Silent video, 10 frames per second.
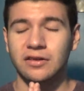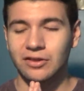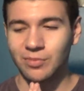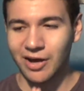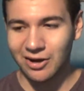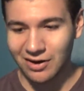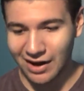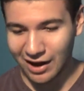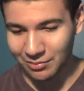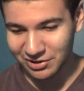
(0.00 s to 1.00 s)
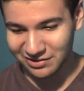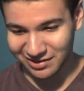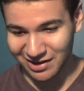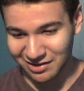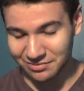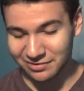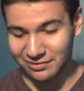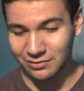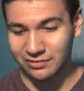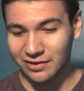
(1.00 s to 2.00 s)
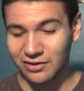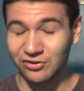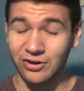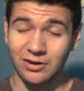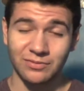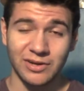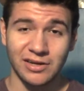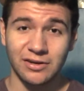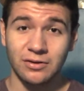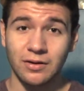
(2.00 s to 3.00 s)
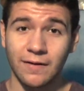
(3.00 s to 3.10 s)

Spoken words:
no matter how many times you say to share the video,